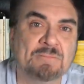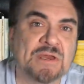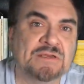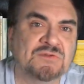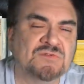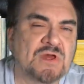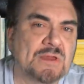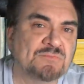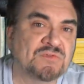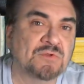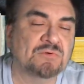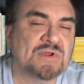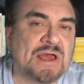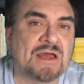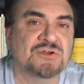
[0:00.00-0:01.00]
Many times
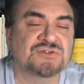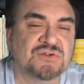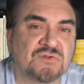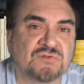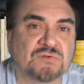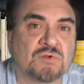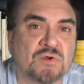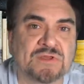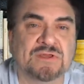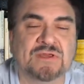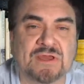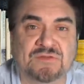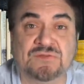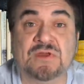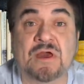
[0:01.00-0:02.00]
they're not just
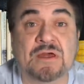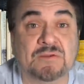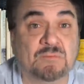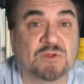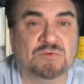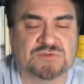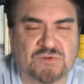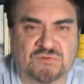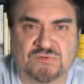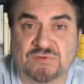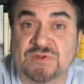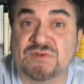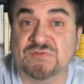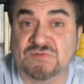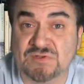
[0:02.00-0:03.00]
looking at the item you just
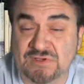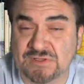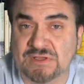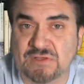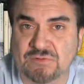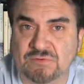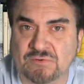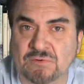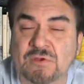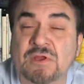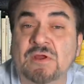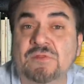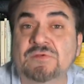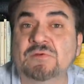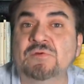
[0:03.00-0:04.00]
listed either.
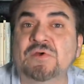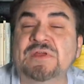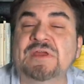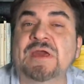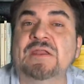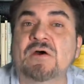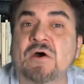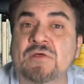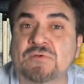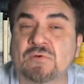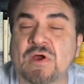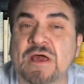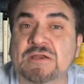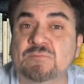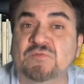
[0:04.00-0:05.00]
They're looking at
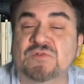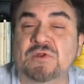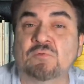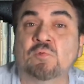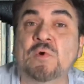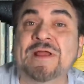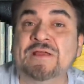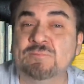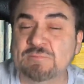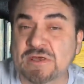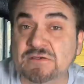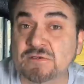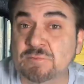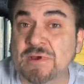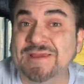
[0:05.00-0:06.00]
other items that are
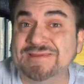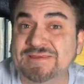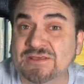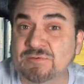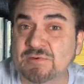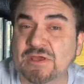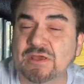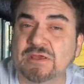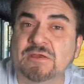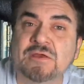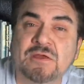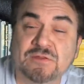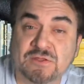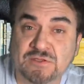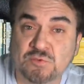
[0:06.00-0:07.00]
recommended by eBay
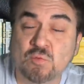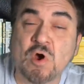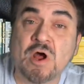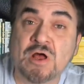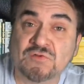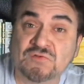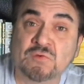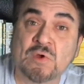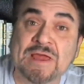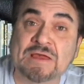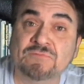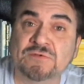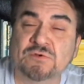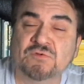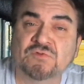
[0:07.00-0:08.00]
that you also
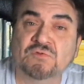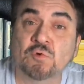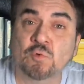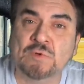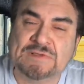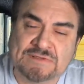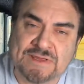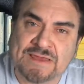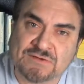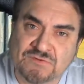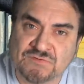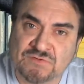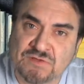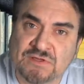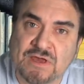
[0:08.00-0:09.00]
have in your store
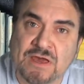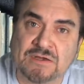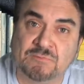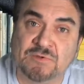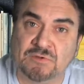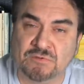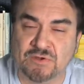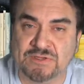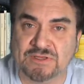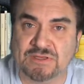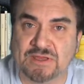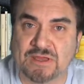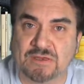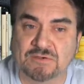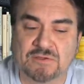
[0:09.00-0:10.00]
related to the item they're
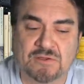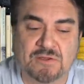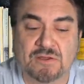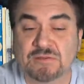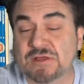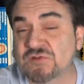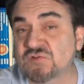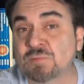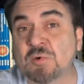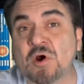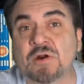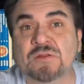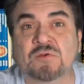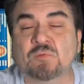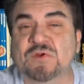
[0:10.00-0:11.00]
looking at. That's
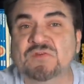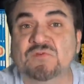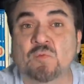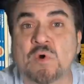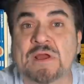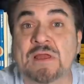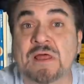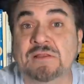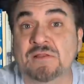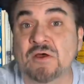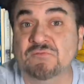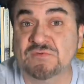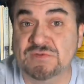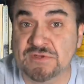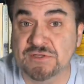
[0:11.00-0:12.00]
part of the reason why I
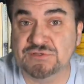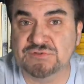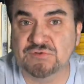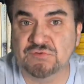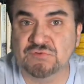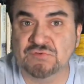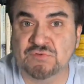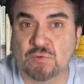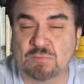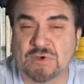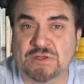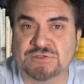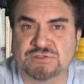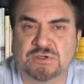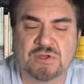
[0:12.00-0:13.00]
love niches so
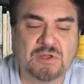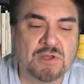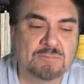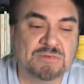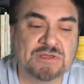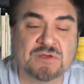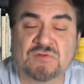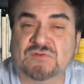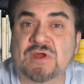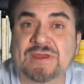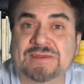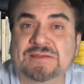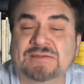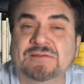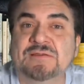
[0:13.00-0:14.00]
much because
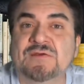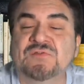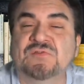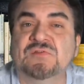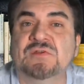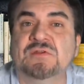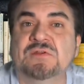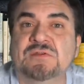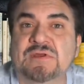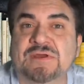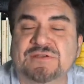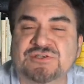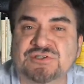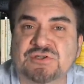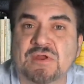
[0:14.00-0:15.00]
I can list in a
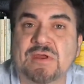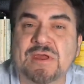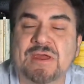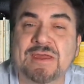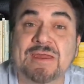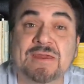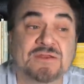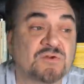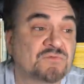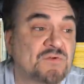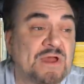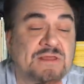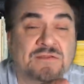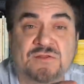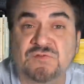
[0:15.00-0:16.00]
niche and
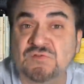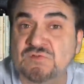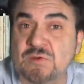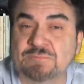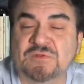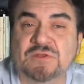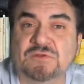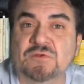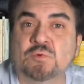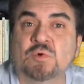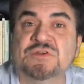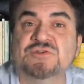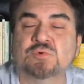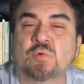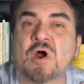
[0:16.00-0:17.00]
if I list something
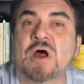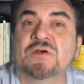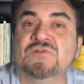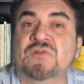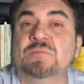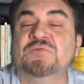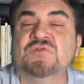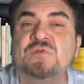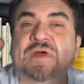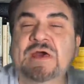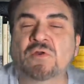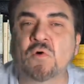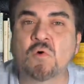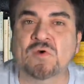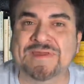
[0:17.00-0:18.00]
new, it draws them to
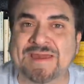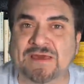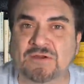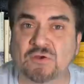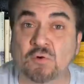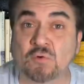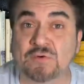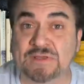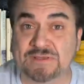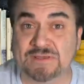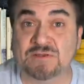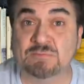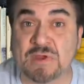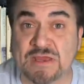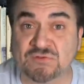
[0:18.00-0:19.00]
that whole category
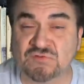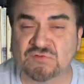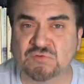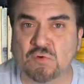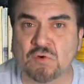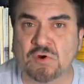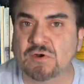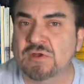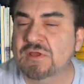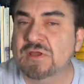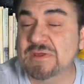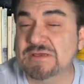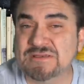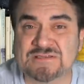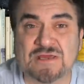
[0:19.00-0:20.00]
in my store.
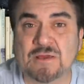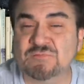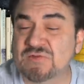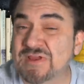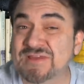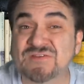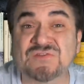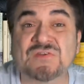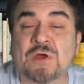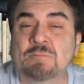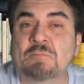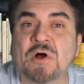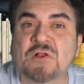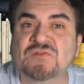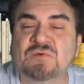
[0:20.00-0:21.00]
Many times I can
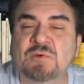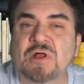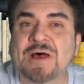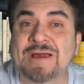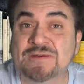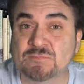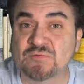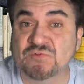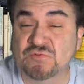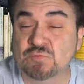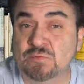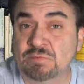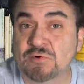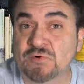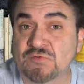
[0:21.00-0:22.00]
sell multiple items
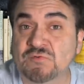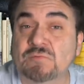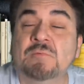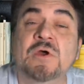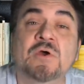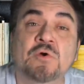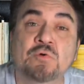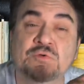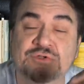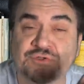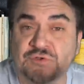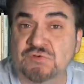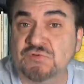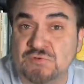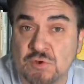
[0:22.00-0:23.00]
to a person who
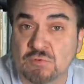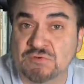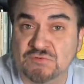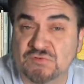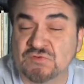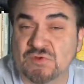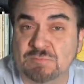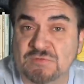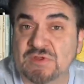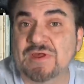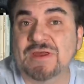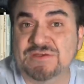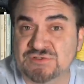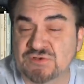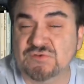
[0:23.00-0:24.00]
just noticed
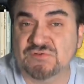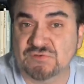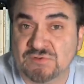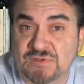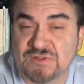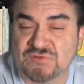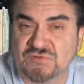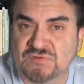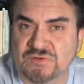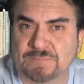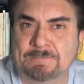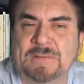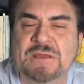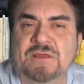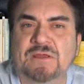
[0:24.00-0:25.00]
something I just
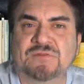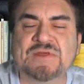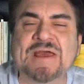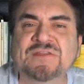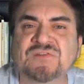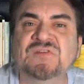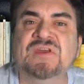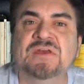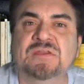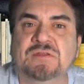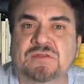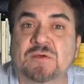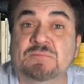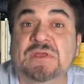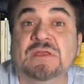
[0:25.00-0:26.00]
listed. That's
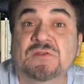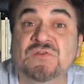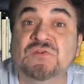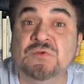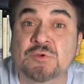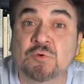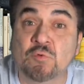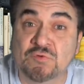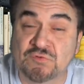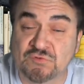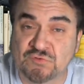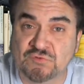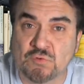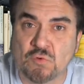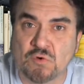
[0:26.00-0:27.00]
getting them into your
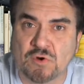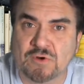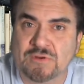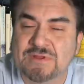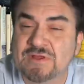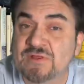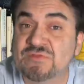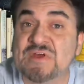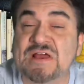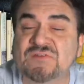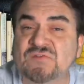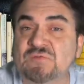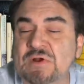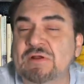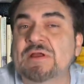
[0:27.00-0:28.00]
store.
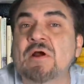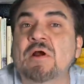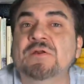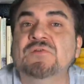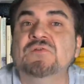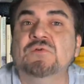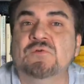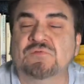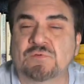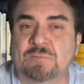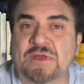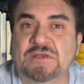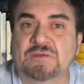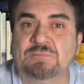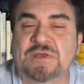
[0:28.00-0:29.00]
That's very hard to do for
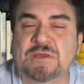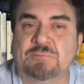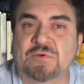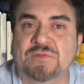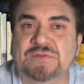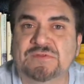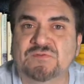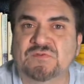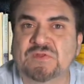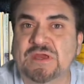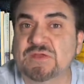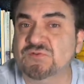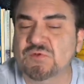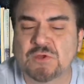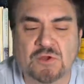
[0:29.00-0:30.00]
many people these
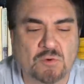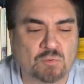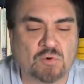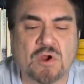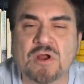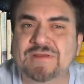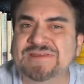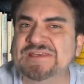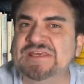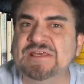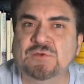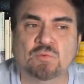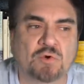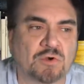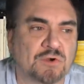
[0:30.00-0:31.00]
days. Wrong
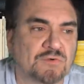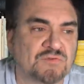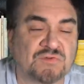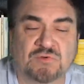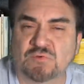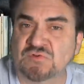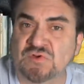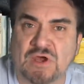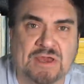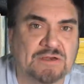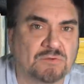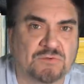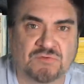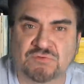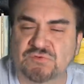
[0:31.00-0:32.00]
keywords, your
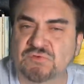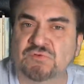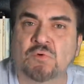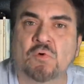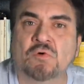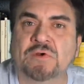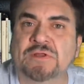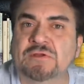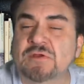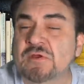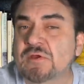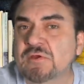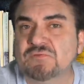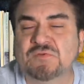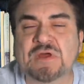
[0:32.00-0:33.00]
title is just horrid.
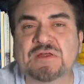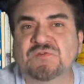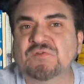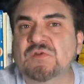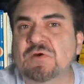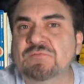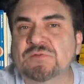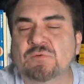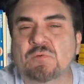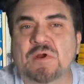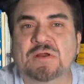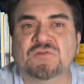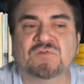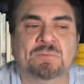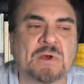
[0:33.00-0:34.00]
If you got stuff in the wrong